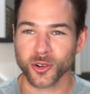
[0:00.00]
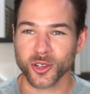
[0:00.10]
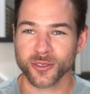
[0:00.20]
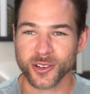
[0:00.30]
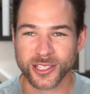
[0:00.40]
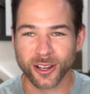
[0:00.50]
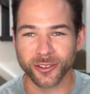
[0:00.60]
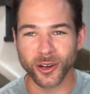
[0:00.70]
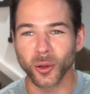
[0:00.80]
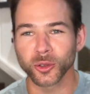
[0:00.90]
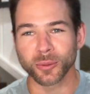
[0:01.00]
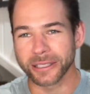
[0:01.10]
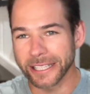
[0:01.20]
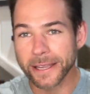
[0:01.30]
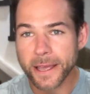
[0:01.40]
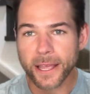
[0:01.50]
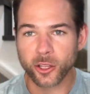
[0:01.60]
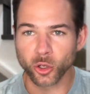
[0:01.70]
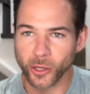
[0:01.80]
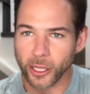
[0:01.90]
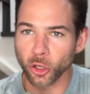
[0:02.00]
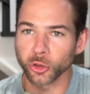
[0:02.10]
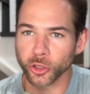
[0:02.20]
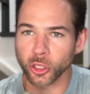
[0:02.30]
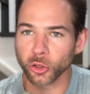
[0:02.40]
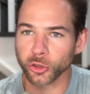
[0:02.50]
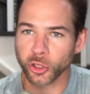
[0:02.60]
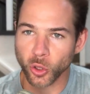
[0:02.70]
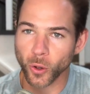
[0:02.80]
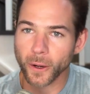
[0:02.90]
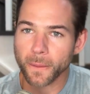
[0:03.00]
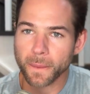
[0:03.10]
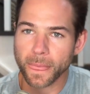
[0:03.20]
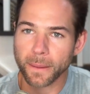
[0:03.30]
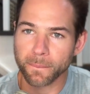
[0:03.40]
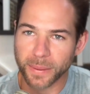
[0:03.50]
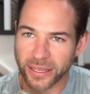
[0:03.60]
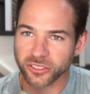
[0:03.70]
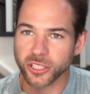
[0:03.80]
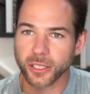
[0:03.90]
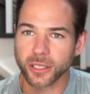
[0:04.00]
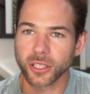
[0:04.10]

version of yourself, and ultimately, you'll get closer and closer to your best